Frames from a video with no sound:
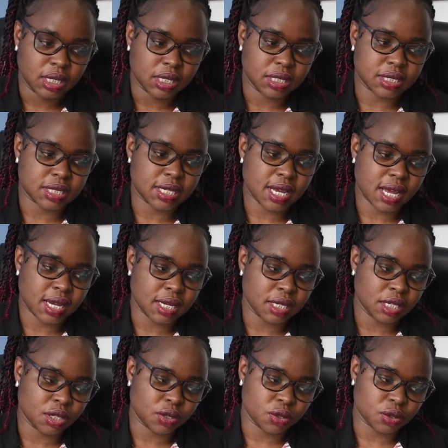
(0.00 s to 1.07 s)
Is there
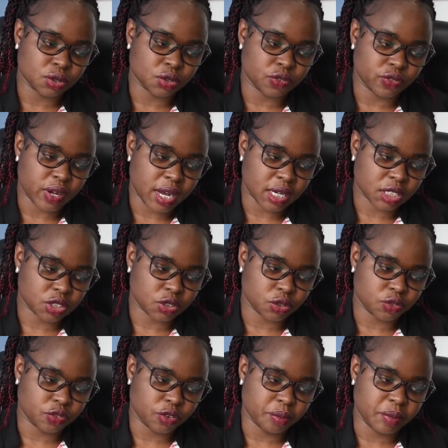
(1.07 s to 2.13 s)
any cause of
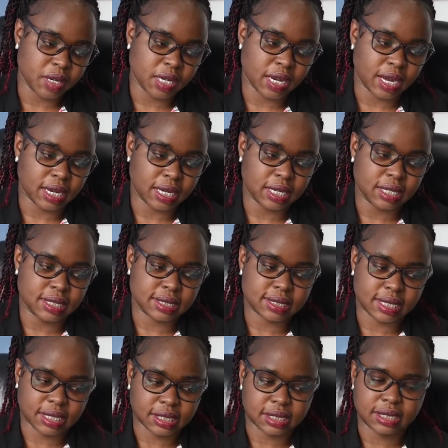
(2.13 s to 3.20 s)
action for me against
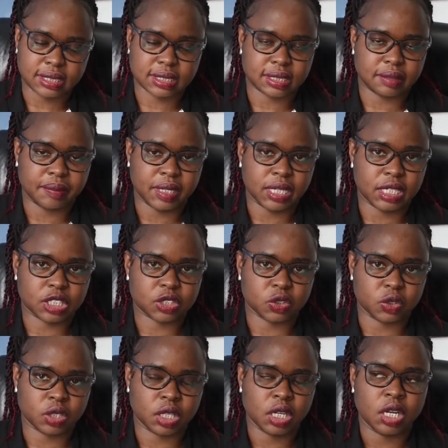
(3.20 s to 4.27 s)
such
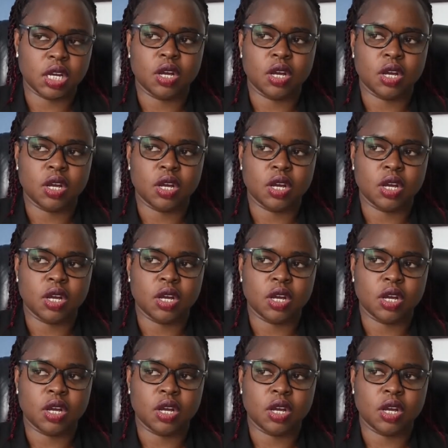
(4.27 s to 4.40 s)
discrimination?